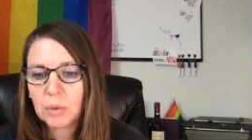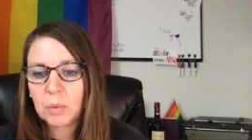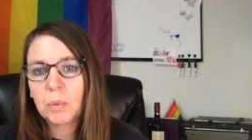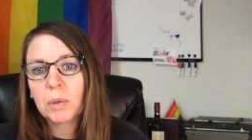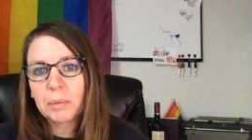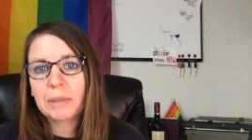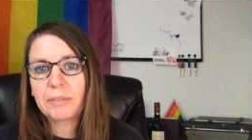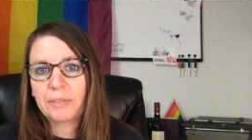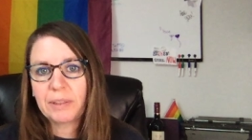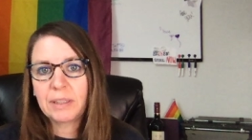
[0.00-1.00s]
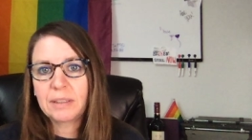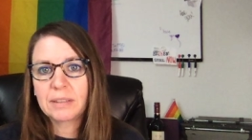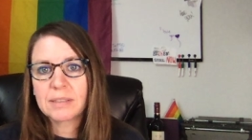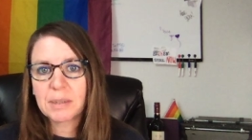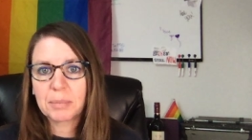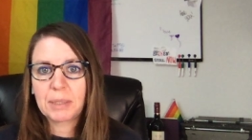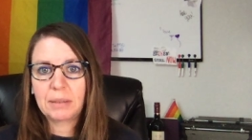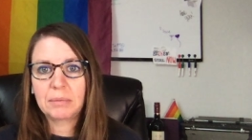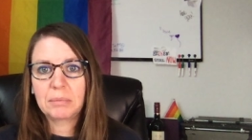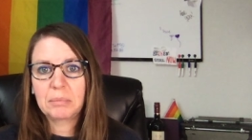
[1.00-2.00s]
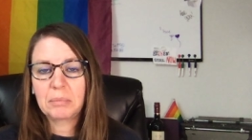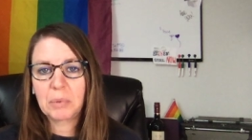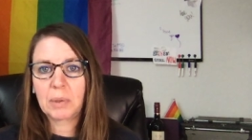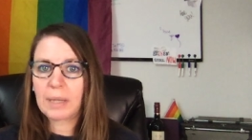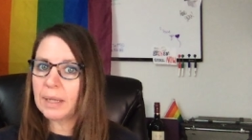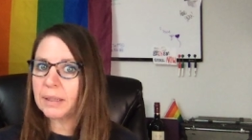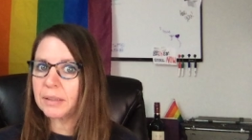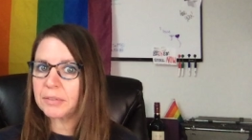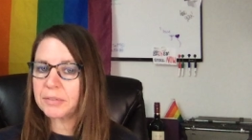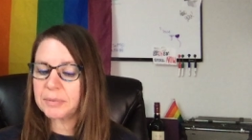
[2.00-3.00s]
or we feed something more negative.